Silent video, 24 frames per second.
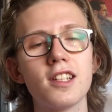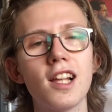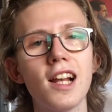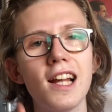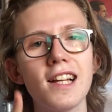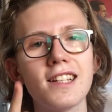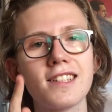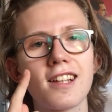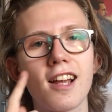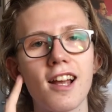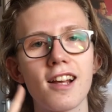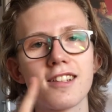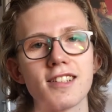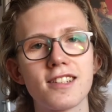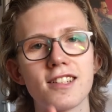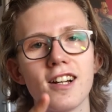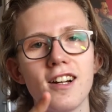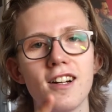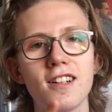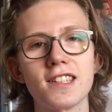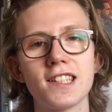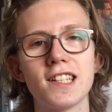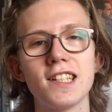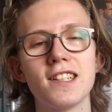let's get
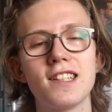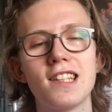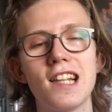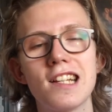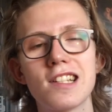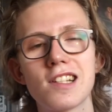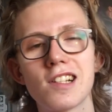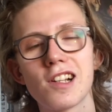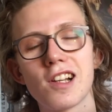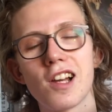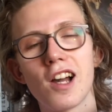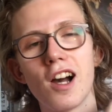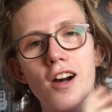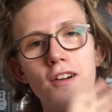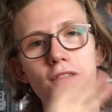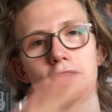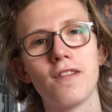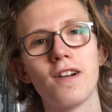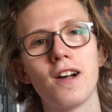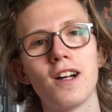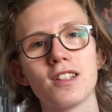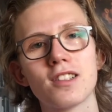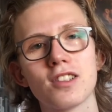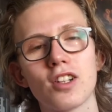started. Let's look at our
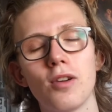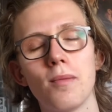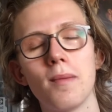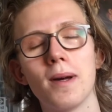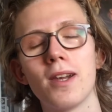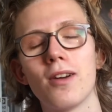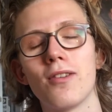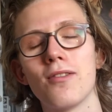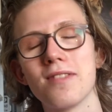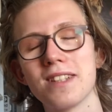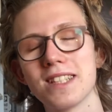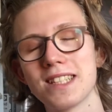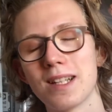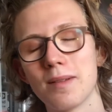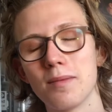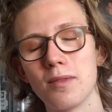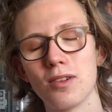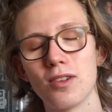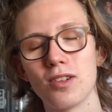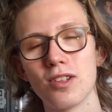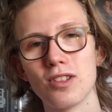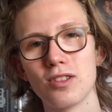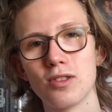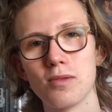first comment. Obviously, I'm not
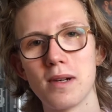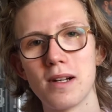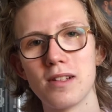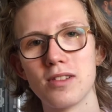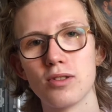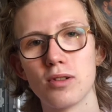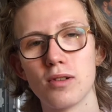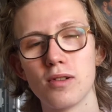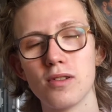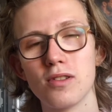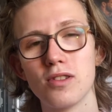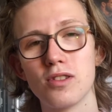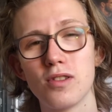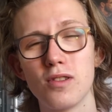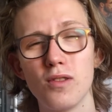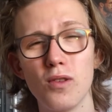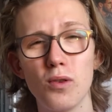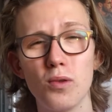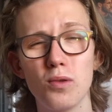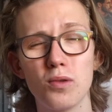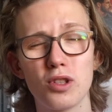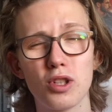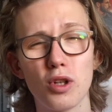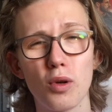going to talk about
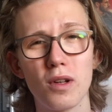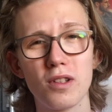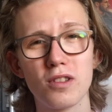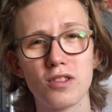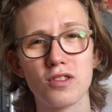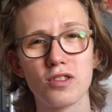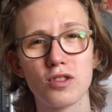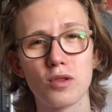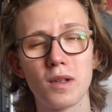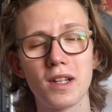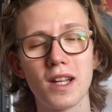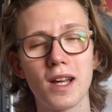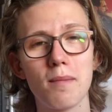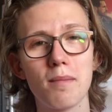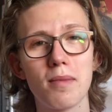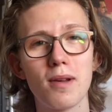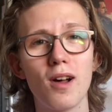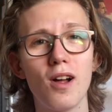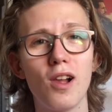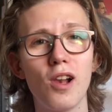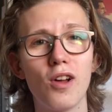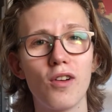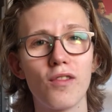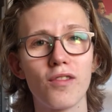all 228, but
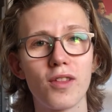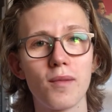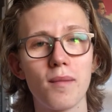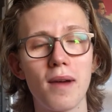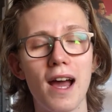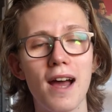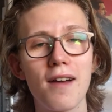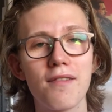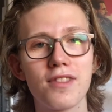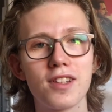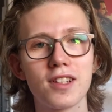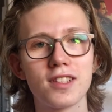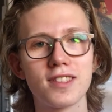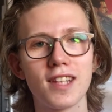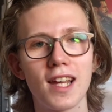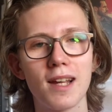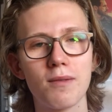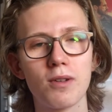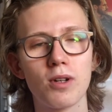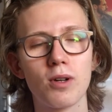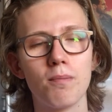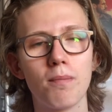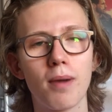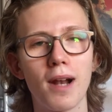a lot of them have the same
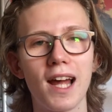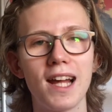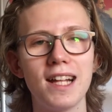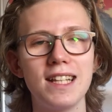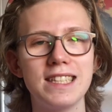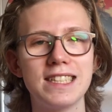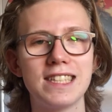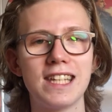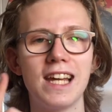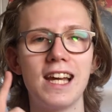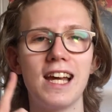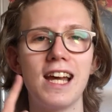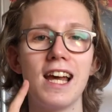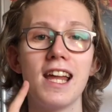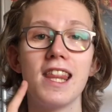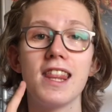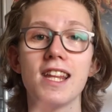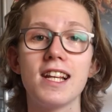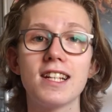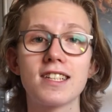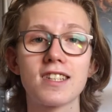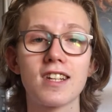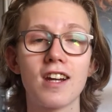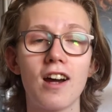complaints.
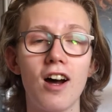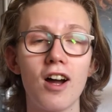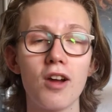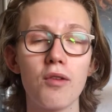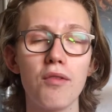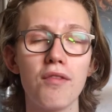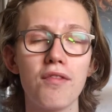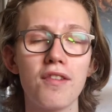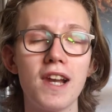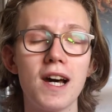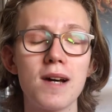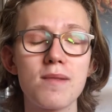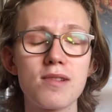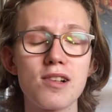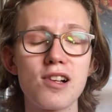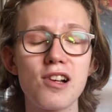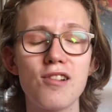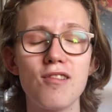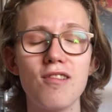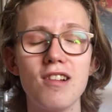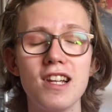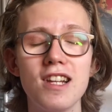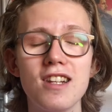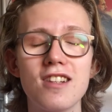This guy with an
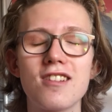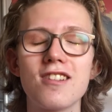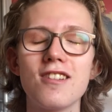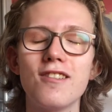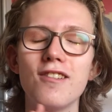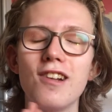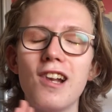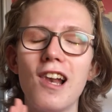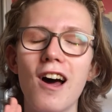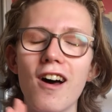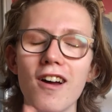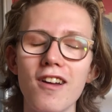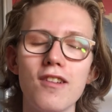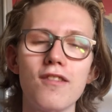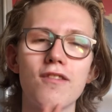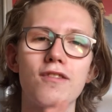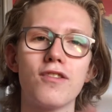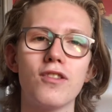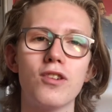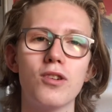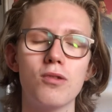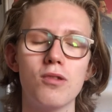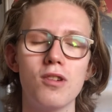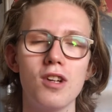absolutely
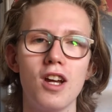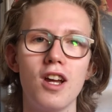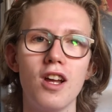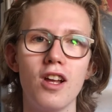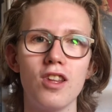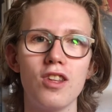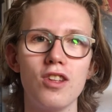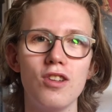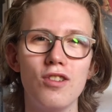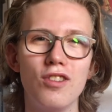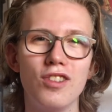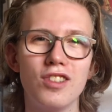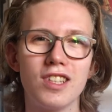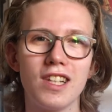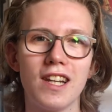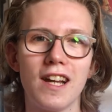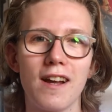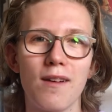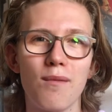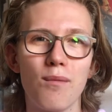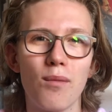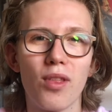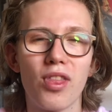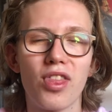delightful
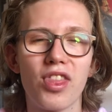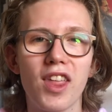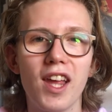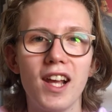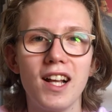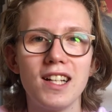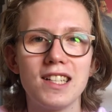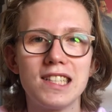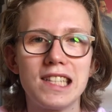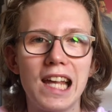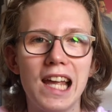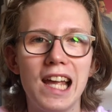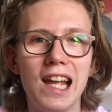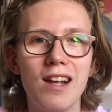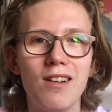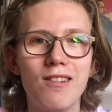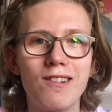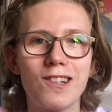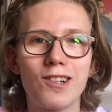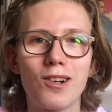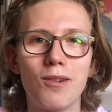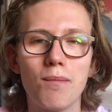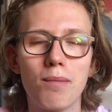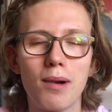username thinks it
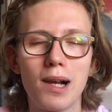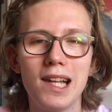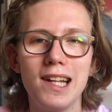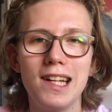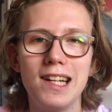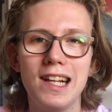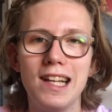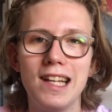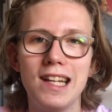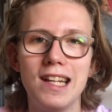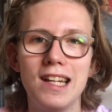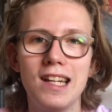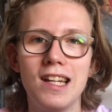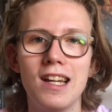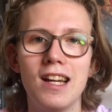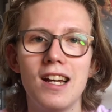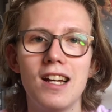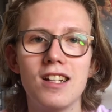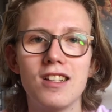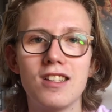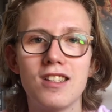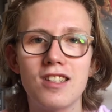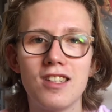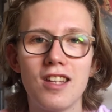completely
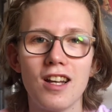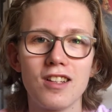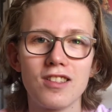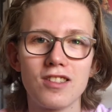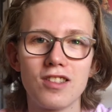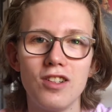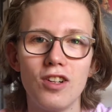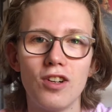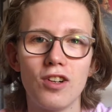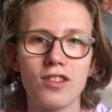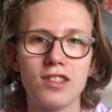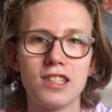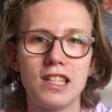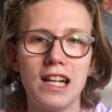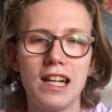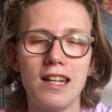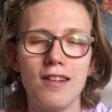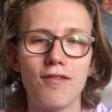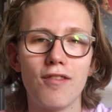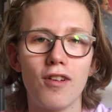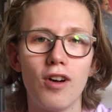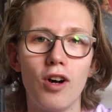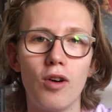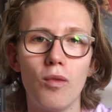does not
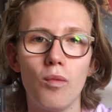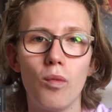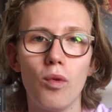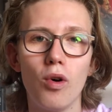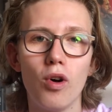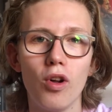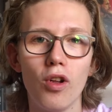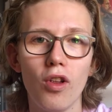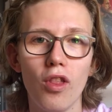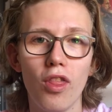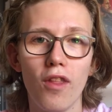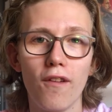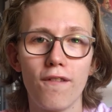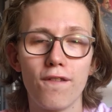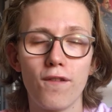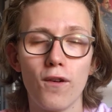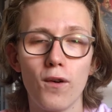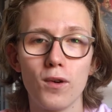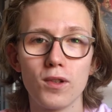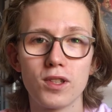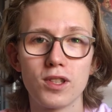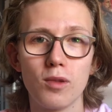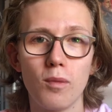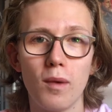deliver on what The
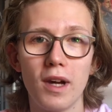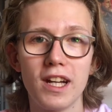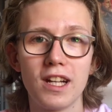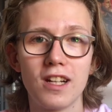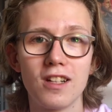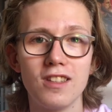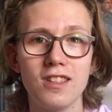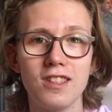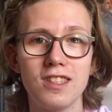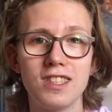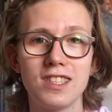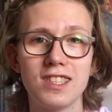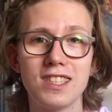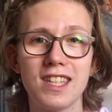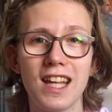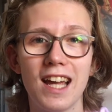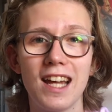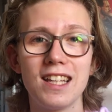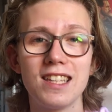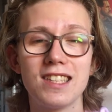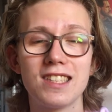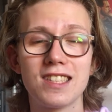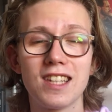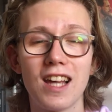Force Awakens
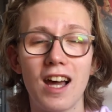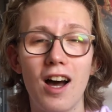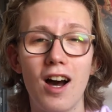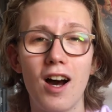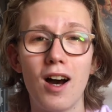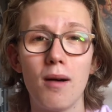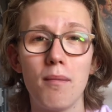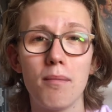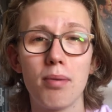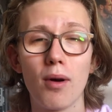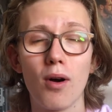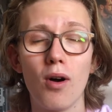sets up.